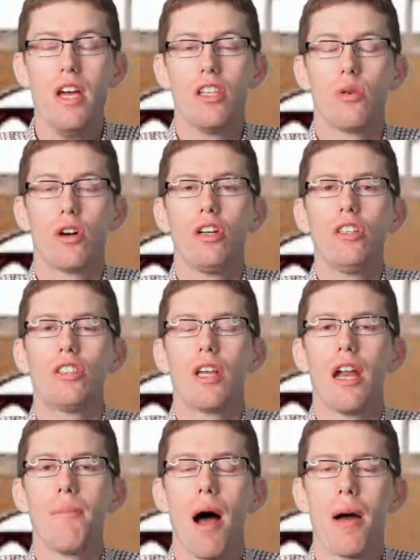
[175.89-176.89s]
So a good
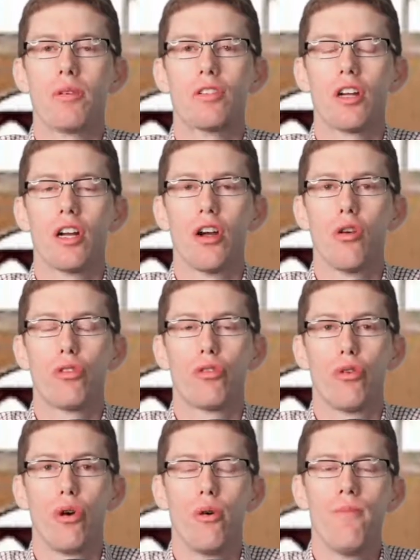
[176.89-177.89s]
study Bible is going to go
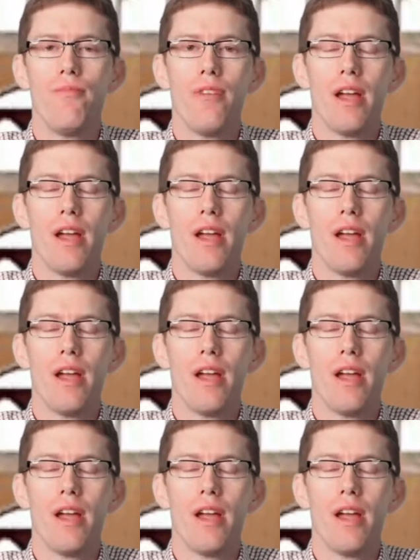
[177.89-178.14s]
through,